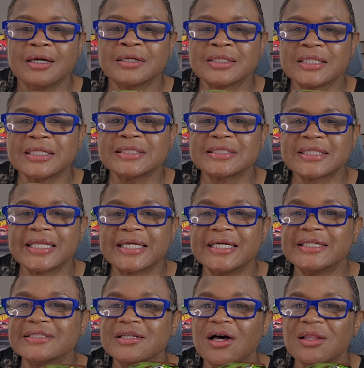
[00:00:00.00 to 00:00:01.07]
This thing
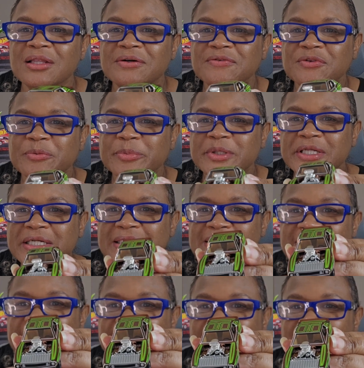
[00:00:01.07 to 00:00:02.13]
is all over the
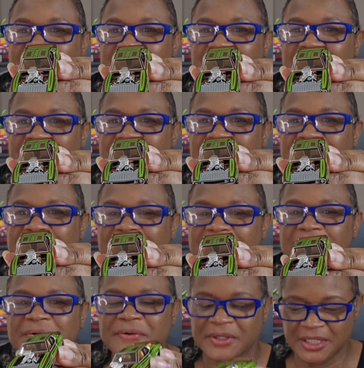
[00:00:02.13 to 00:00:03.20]
place. There you
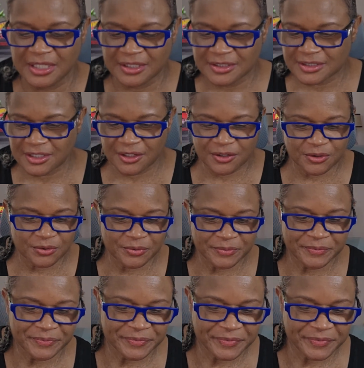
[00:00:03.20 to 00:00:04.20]
go. So